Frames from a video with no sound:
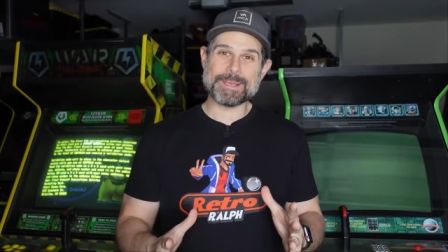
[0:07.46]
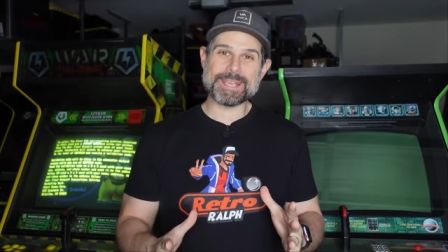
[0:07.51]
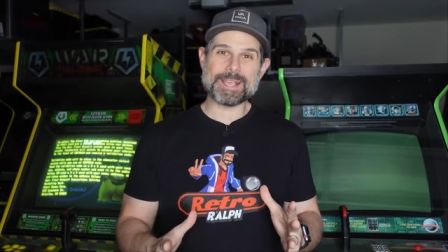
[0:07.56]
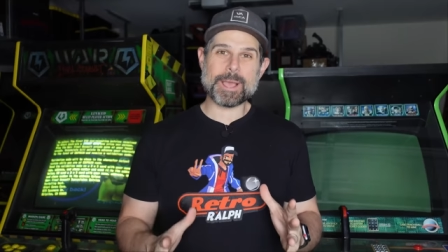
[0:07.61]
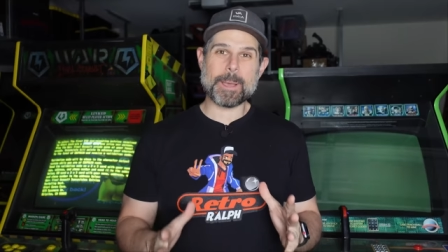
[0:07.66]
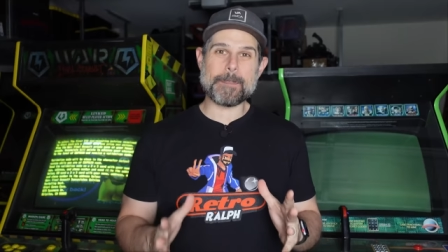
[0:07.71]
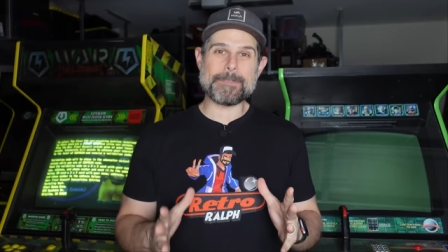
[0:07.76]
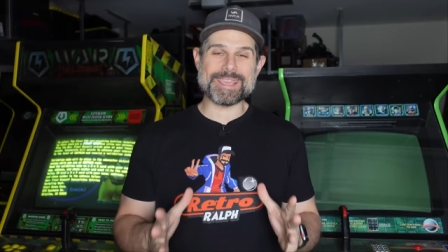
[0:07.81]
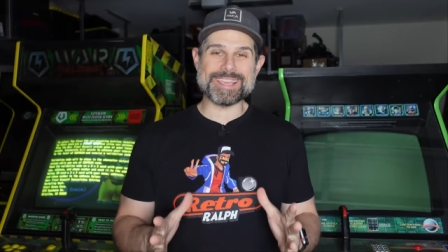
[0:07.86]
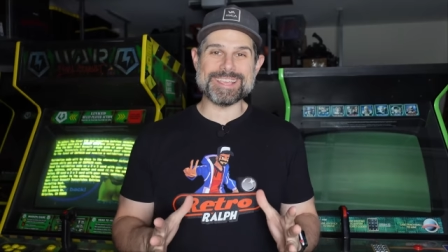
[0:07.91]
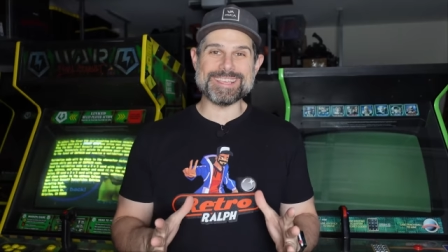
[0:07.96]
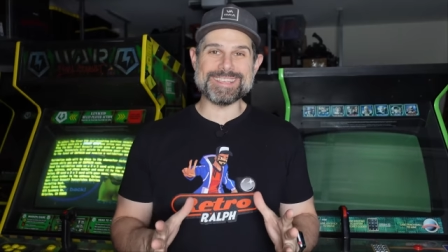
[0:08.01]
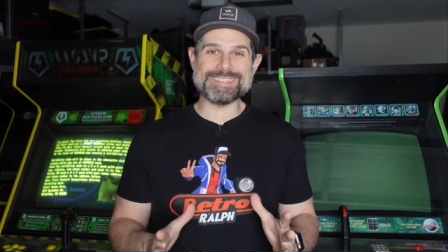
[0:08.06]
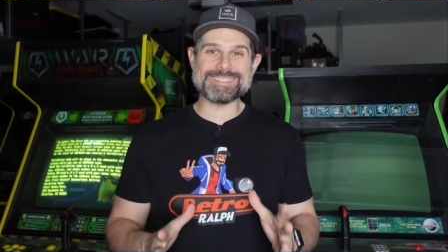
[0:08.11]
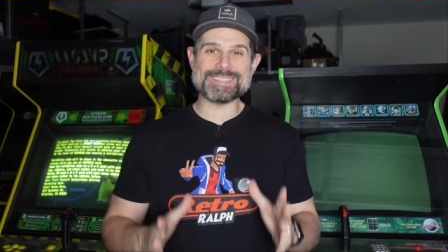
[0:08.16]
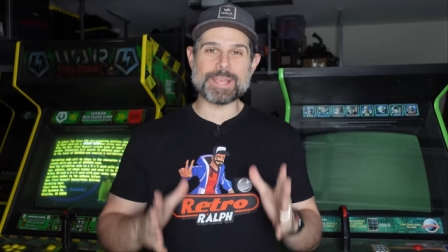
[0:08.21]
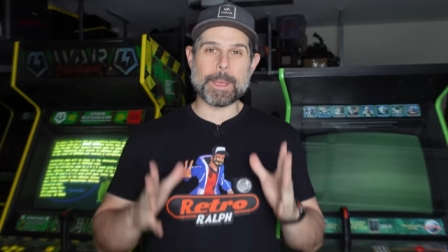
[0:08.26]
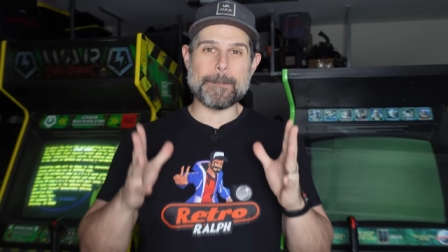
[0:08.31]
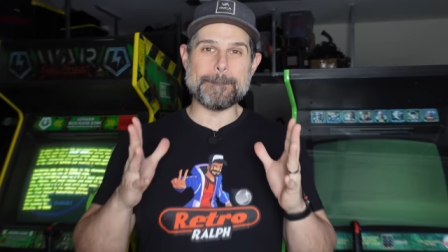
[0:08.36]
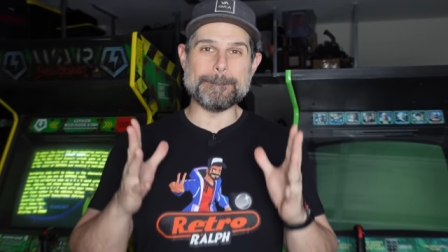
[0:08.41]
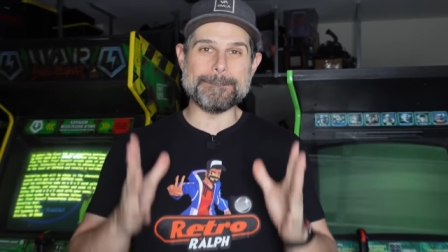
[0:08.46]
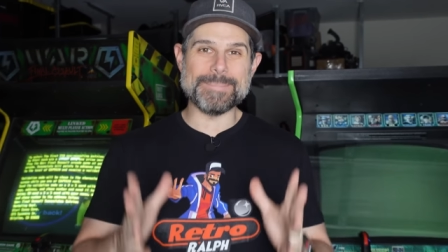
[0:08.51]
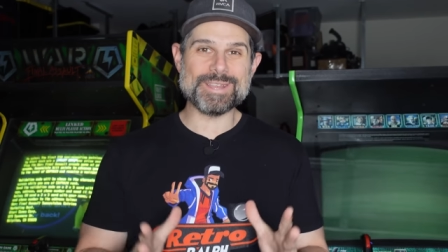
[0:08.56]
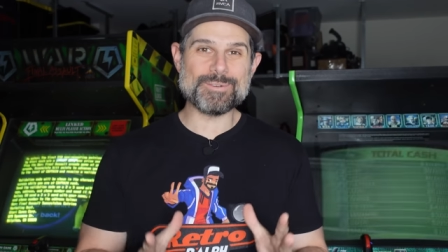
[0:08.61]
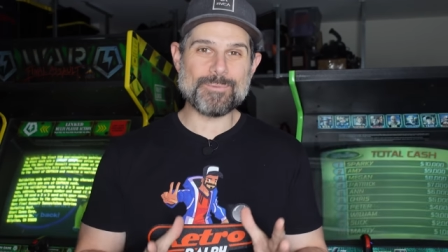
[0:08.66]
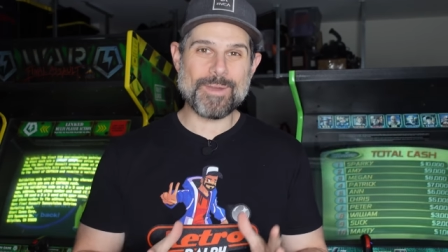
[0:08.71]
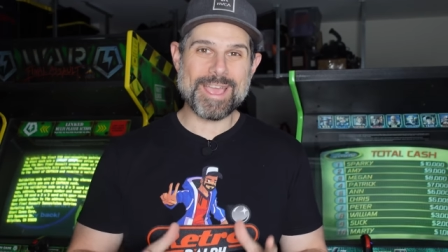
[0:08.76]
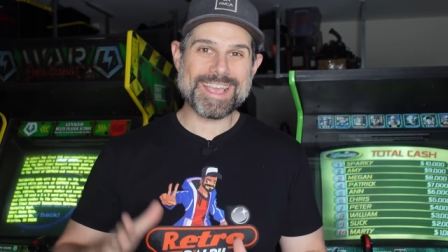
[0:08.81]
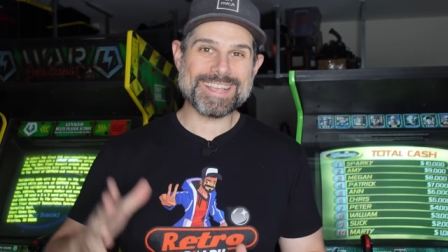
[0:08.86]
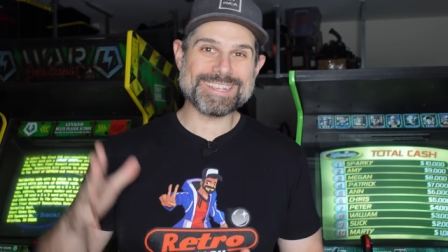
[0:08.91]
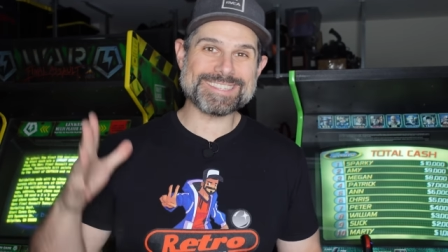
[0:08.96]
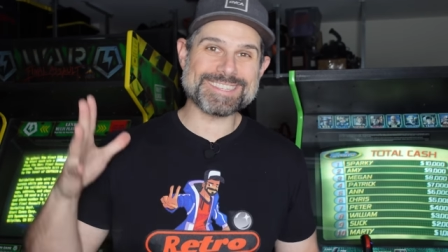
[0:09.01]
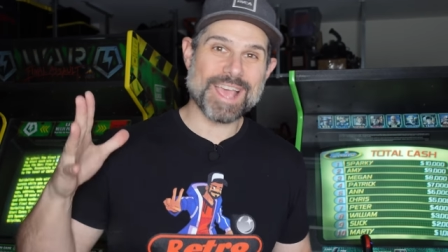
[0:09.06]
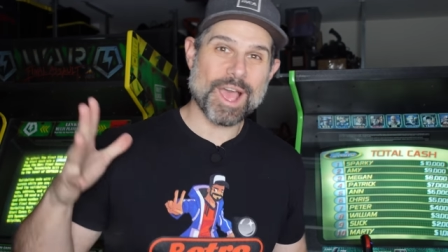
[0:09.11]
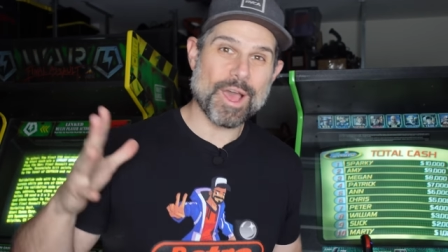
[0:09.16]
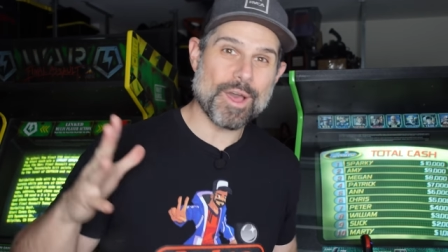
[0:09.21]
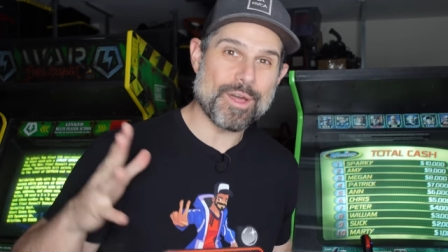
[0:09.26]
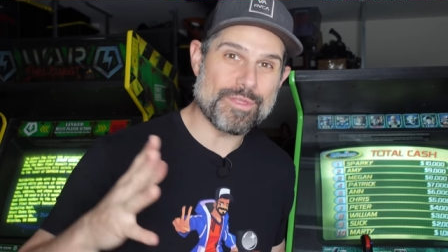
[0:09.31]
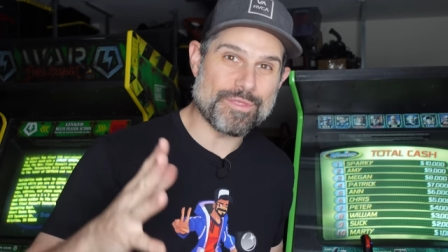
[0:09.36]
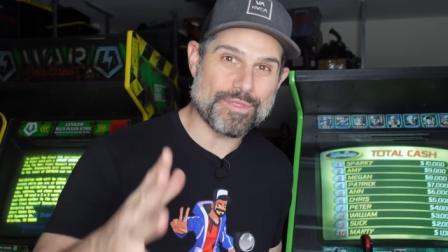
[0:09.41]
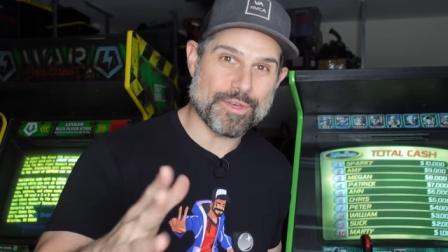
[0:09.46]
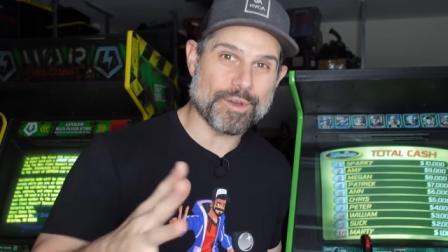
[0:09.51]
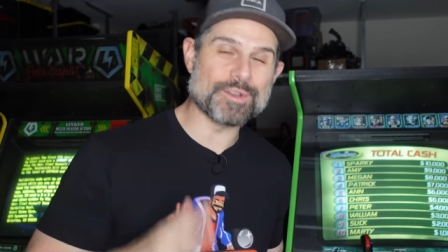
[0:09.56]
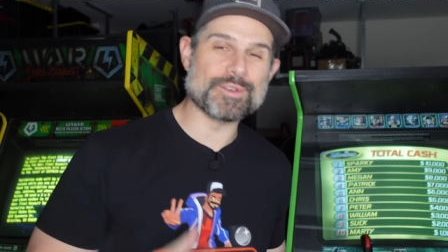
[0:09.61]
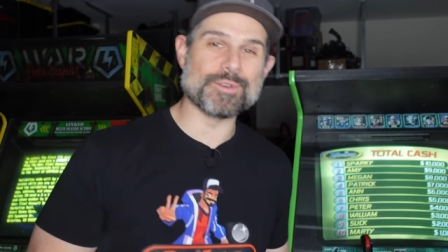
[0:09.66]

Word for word: pickup is Midway's The